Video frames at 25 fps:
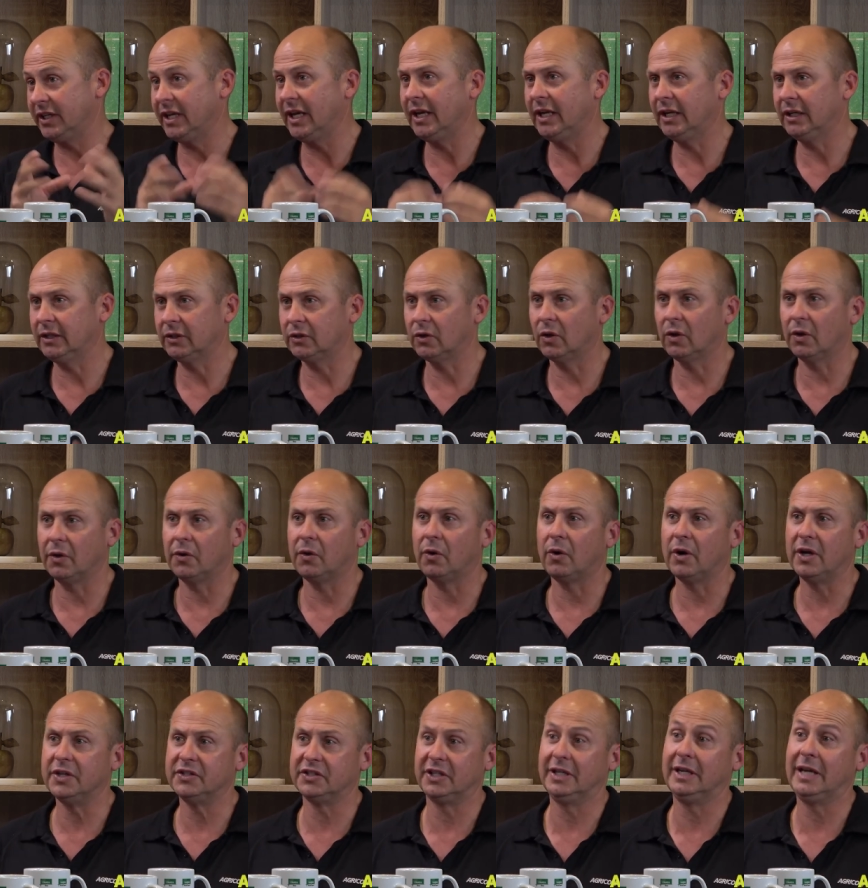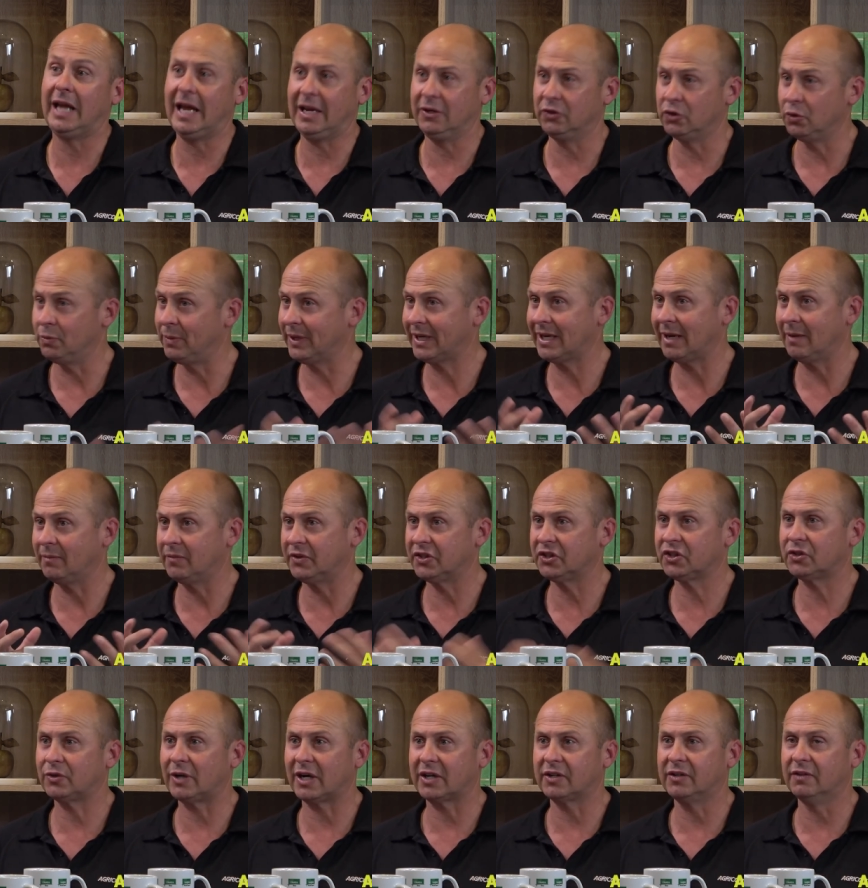can colonise and do become
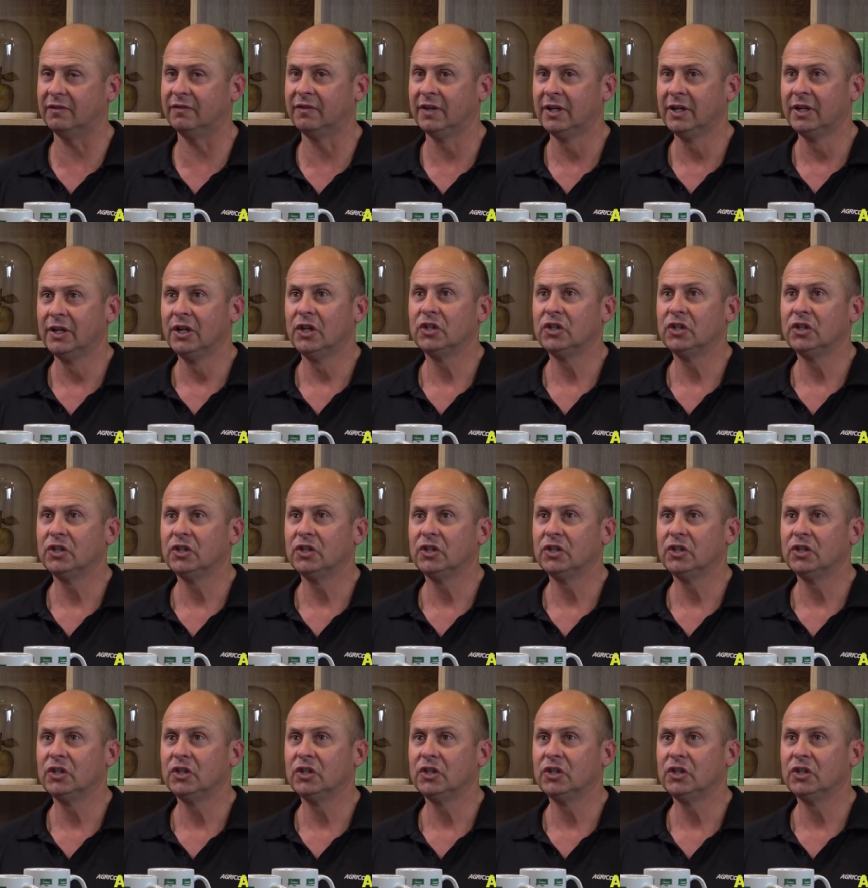destructive.